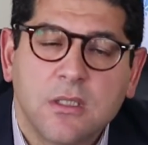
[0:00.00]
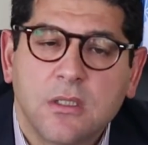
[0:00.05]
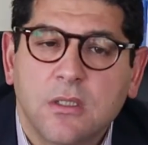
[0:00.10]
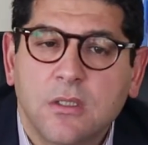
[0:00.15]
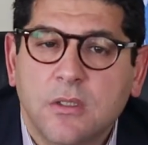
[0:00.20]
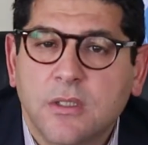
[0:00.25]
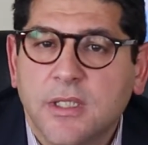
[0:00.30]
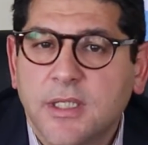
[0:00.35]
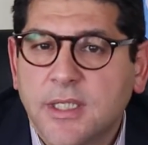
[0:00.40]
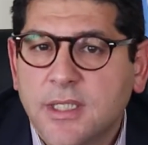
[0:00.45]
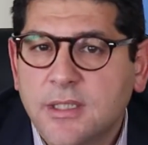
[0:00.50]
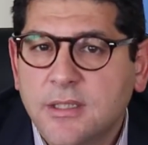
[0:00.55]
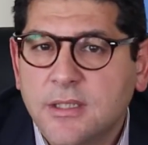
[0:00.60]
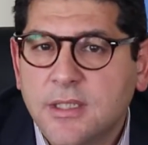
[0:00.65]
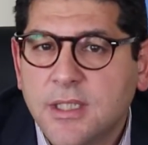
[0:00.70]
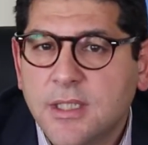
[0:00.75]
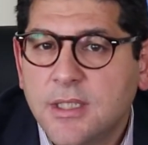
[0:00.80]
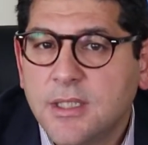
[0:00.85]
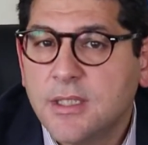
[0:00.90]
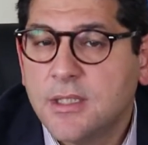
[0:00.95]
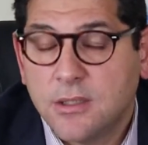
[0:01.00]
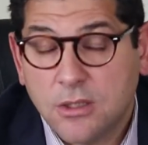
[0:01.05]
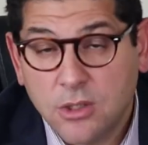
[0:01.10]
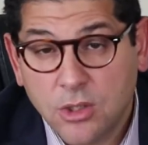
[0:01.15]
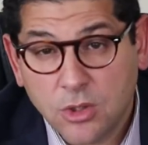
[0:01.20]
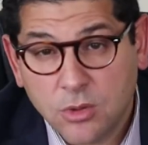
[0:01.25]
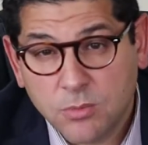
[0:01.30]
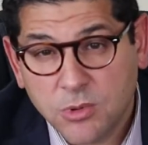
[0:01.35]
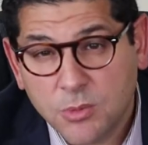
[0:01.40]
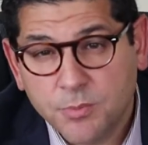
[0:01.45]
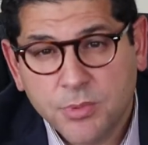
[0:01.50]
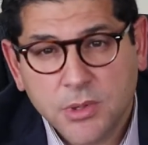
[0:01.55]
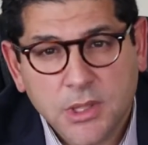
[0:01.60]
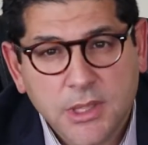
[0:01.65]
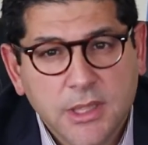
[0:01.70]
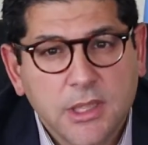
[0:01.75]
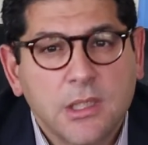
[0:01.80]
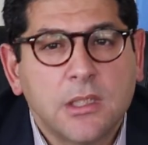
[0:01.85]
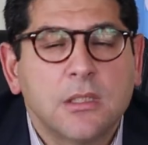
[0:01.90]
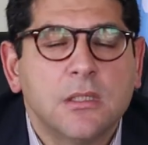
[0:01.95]
Looking at the global
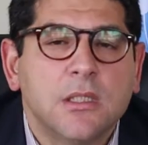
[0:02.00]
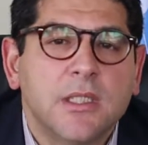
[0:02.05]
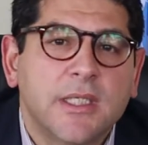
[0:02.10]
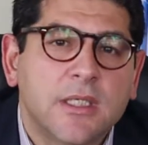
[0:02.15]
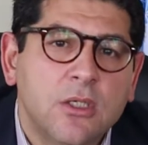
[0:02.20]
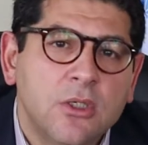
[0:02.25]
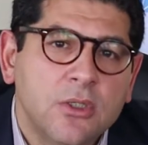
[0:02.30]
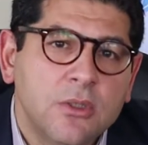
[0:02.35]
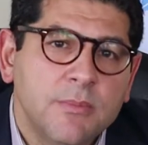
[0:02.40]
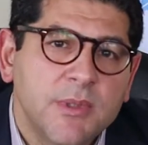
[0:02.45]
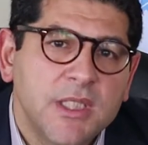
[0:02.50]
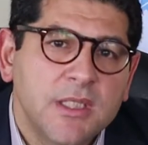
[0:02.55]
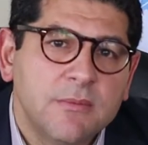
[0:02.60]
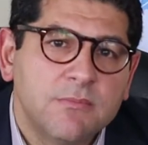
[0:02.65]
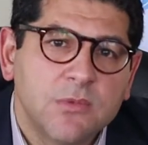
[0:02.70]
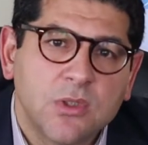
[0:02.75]
political economy,